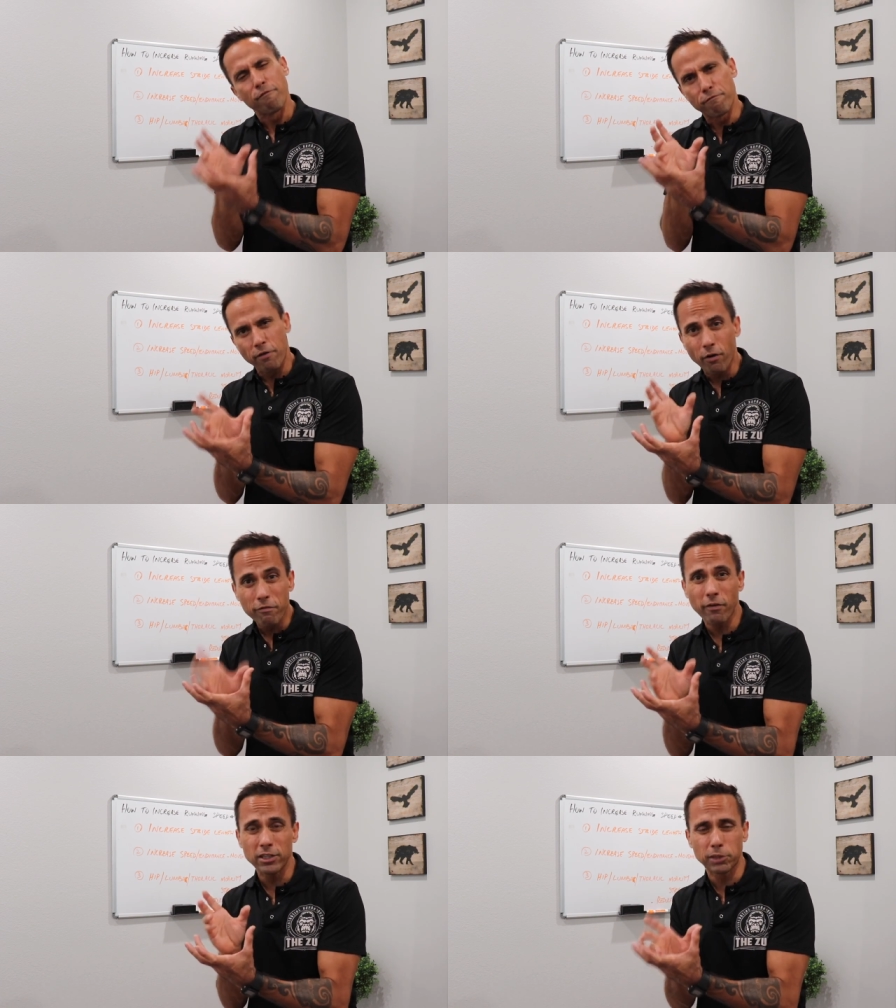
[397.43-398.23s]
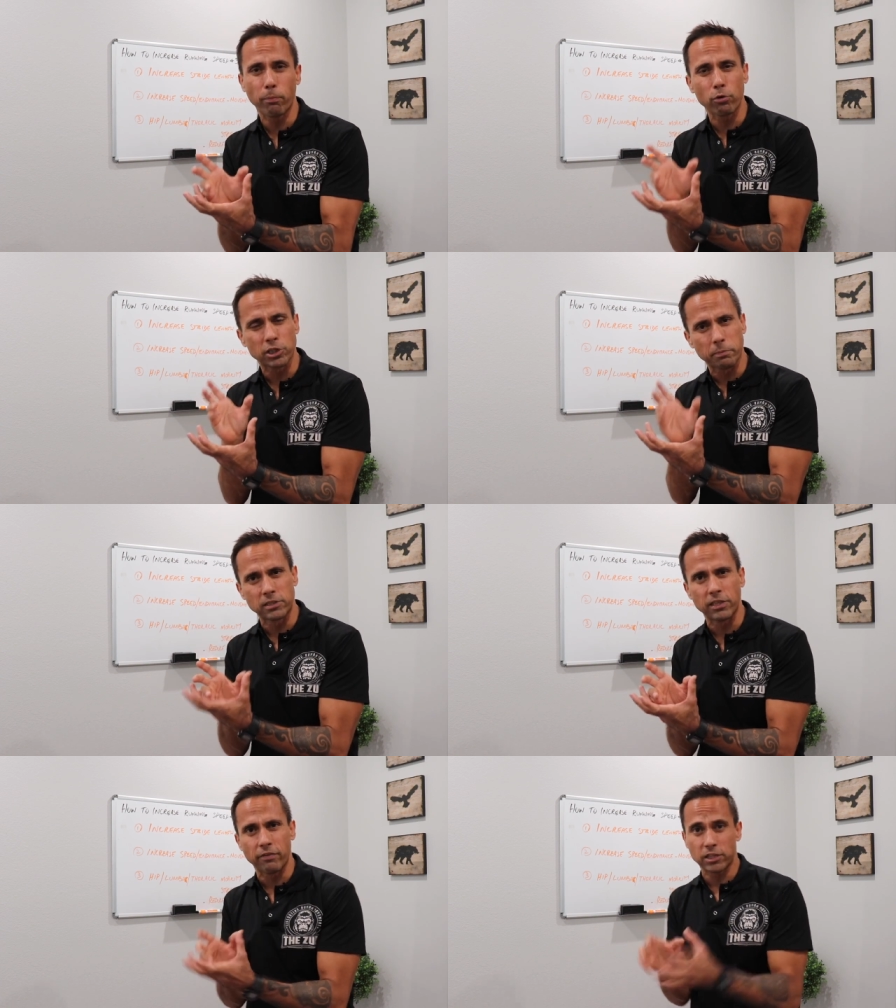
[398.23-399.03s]
Very, very sports
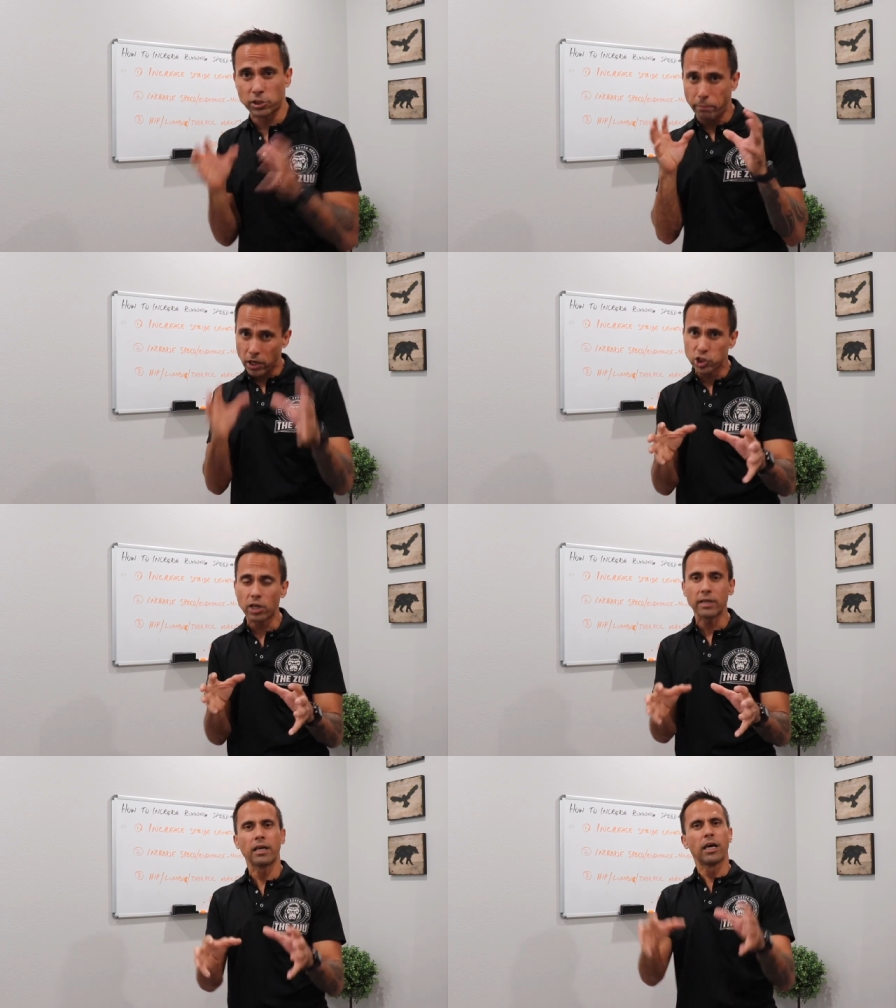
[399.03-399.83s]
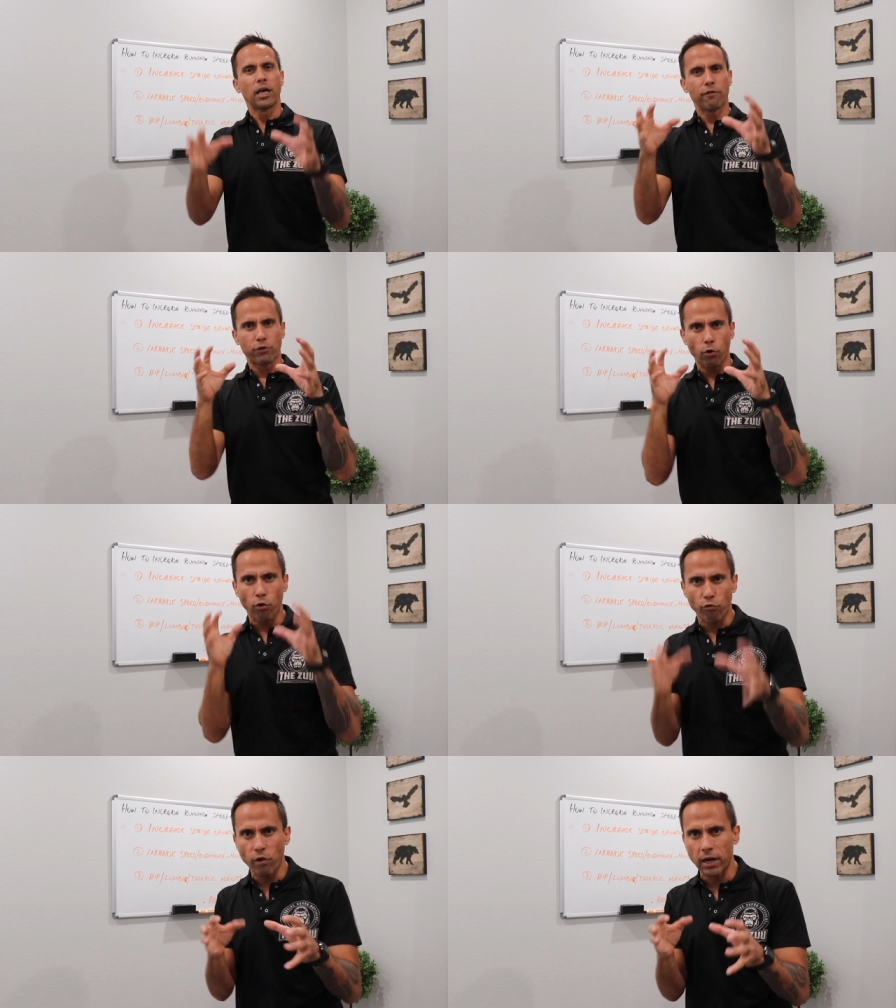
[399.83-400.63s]
specific, especially if
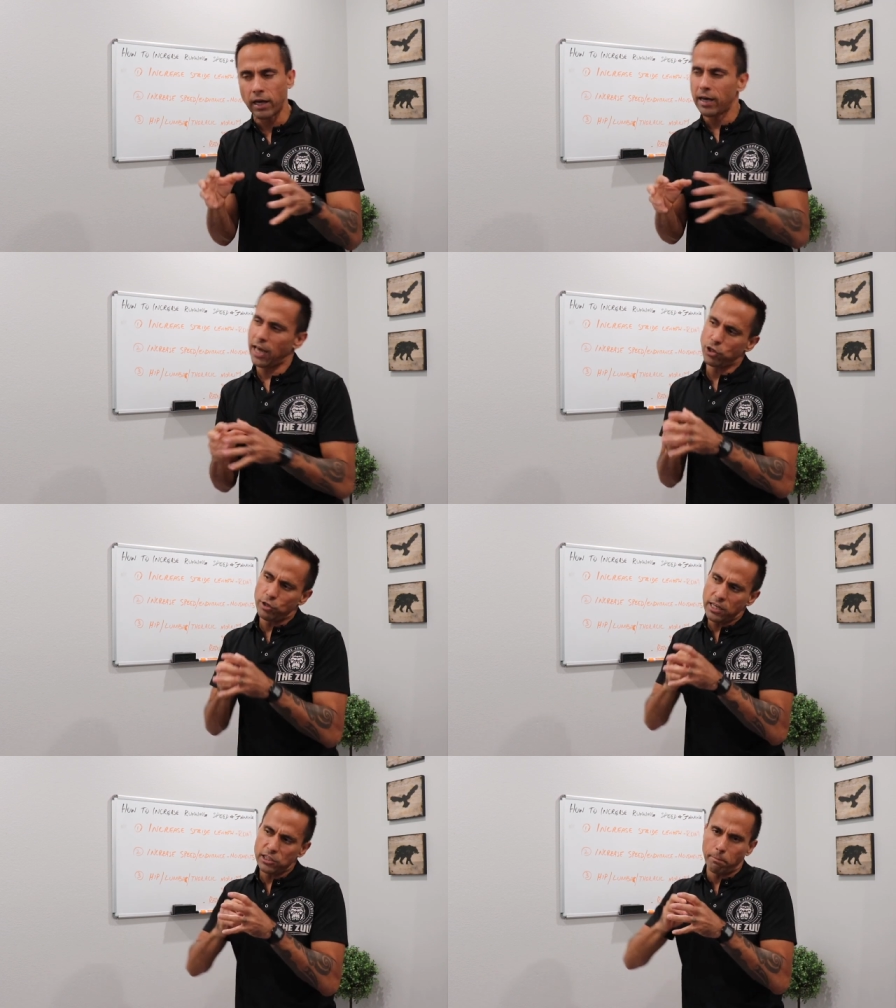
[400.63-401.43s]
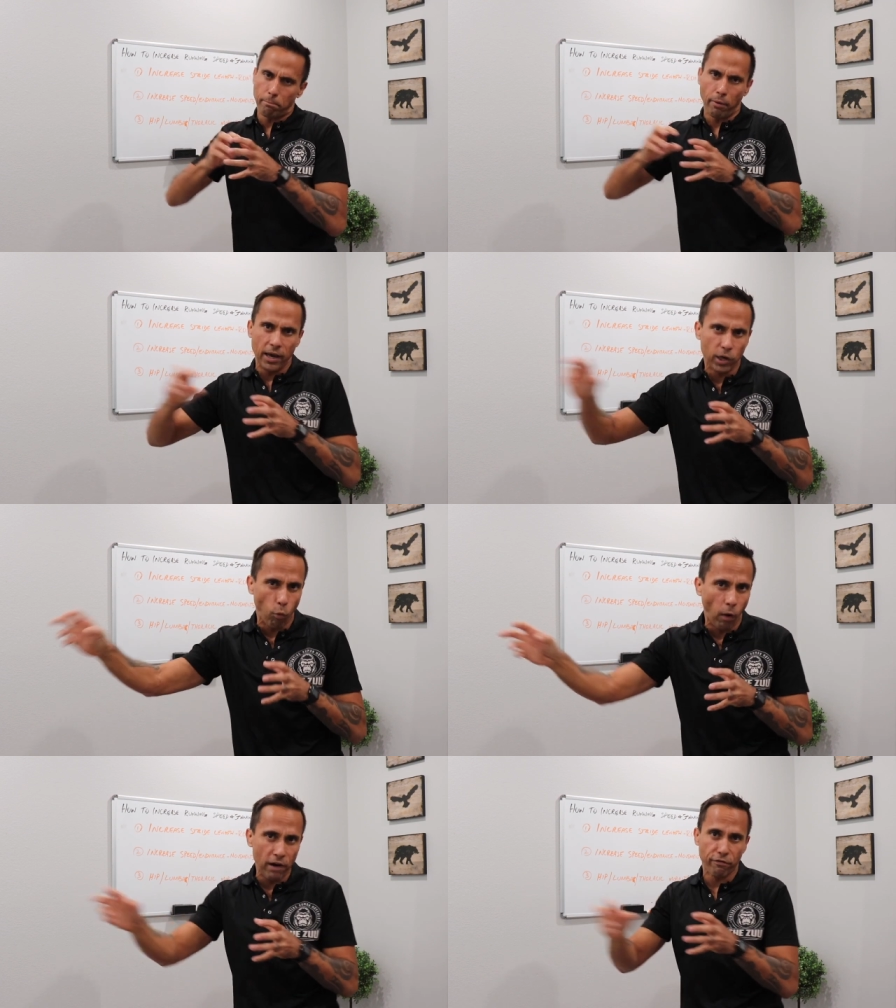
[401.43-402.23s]
you're a runner and you need to break
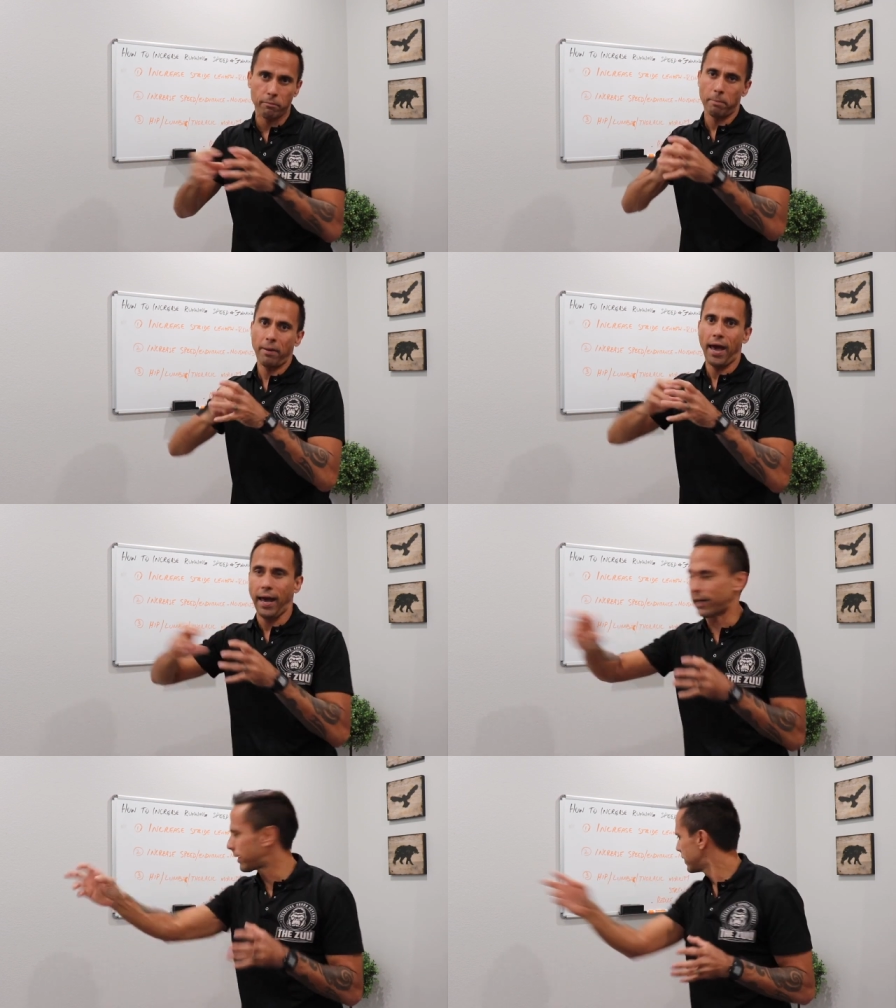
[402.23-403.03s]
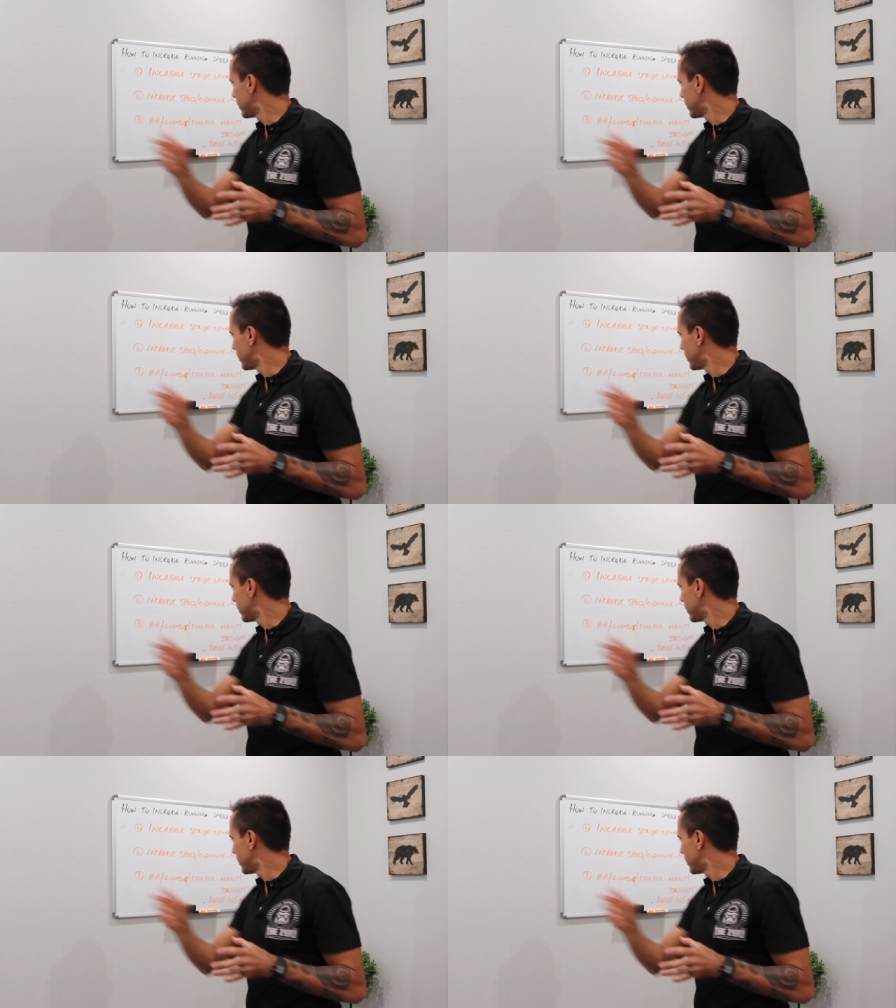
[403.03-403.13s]
away from a pack.